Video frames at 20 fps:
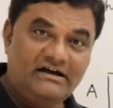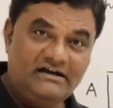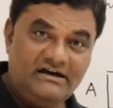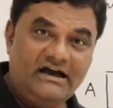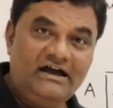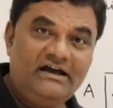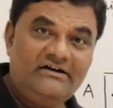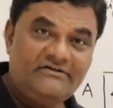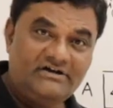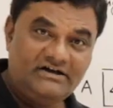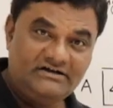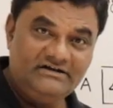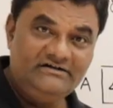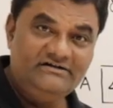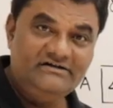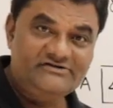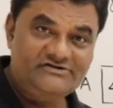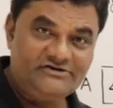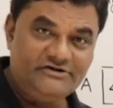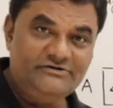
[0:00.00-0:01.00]
I have
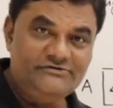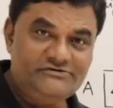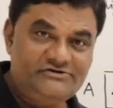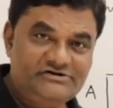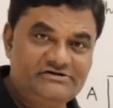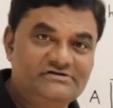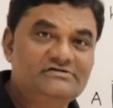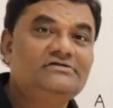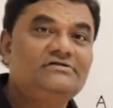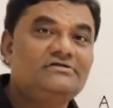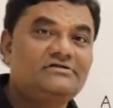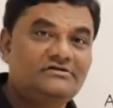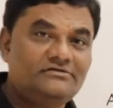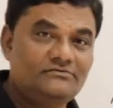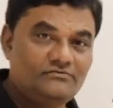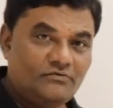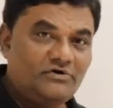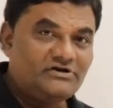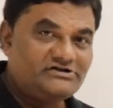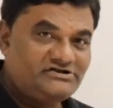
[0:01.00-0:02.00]
another solution.
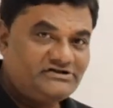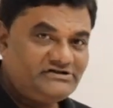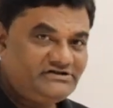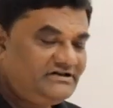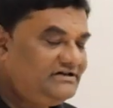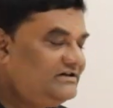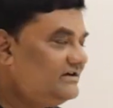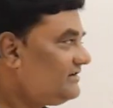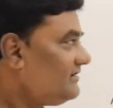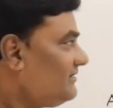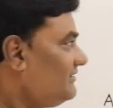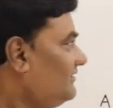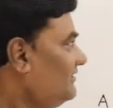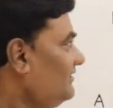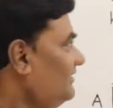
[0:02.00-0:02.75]
Watch it here.